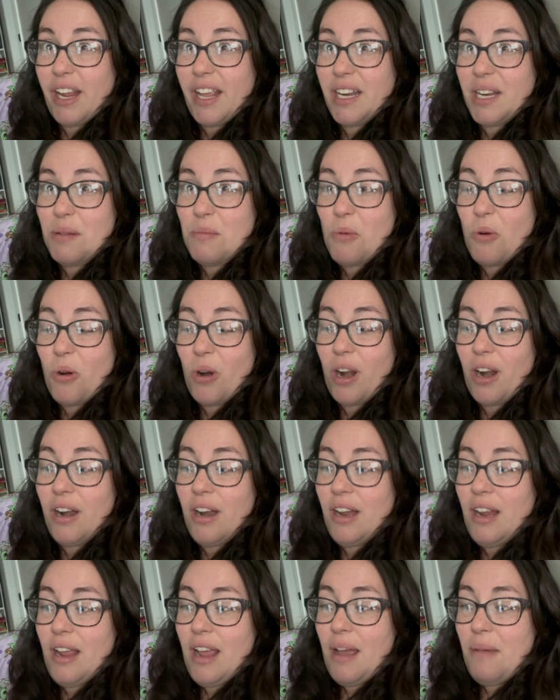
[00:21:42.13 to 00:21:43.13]
anymore.
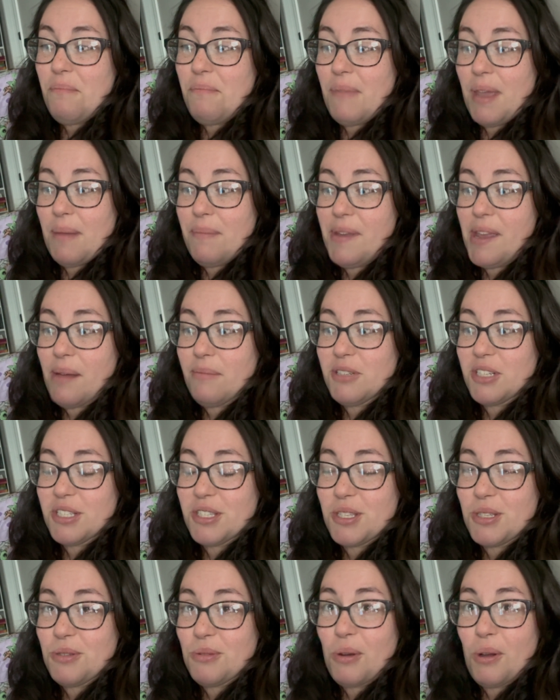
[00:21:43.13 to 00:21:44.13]
Maybe I'm
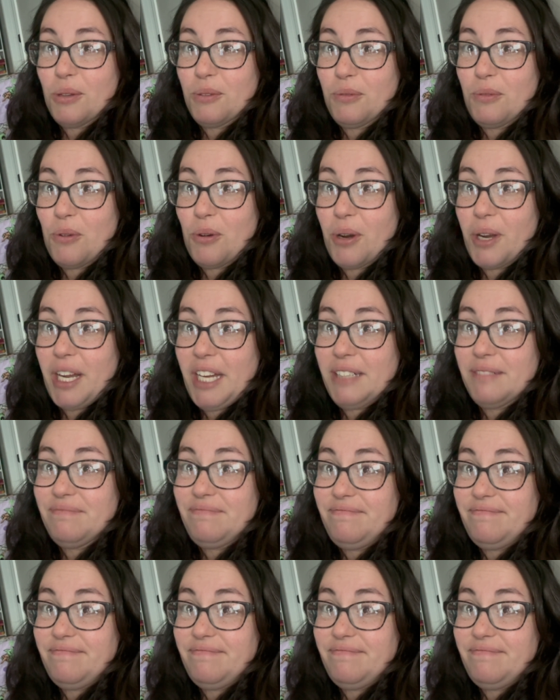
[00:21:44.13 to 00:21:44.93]
just too old for it.